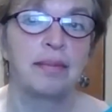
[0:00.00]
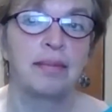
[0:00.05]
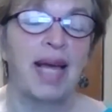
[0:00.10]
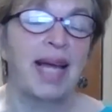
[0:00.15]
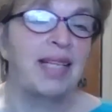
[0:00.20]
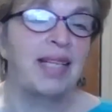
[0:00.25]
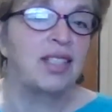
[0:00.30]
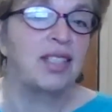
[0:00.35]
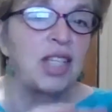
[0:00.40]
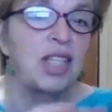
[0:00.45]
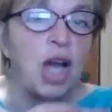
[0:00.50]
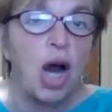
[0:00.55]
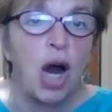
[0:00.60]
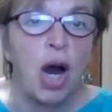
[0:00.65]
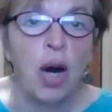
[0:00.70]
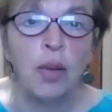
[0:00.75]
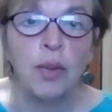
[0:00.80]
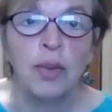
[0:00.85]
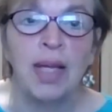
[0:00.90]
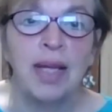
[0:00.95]
that is the
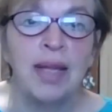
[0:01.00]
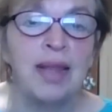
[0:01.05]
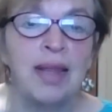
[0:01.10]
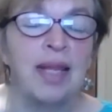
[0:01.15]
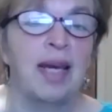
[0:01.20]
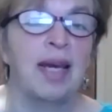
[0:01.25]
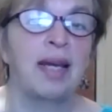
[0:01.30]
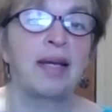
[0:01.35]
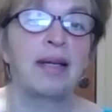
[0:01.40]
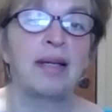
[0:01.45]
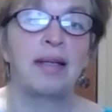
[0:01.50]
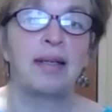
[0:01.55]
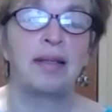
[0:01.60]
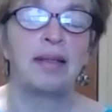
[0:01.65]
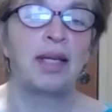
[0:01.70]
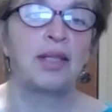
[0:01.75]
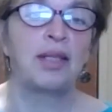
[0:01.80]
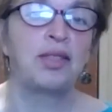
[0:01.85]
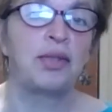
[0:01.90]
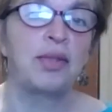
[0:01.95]
only thing
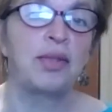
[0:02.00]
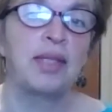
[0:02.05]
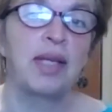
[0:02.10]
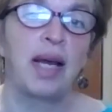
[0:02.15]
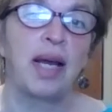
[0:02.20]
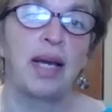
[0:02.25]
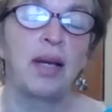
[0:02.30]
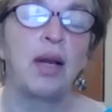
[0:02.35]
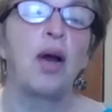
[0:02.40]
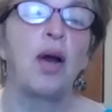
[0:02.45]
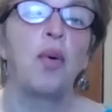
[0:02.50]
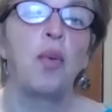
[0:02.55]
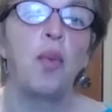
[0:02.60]
that you say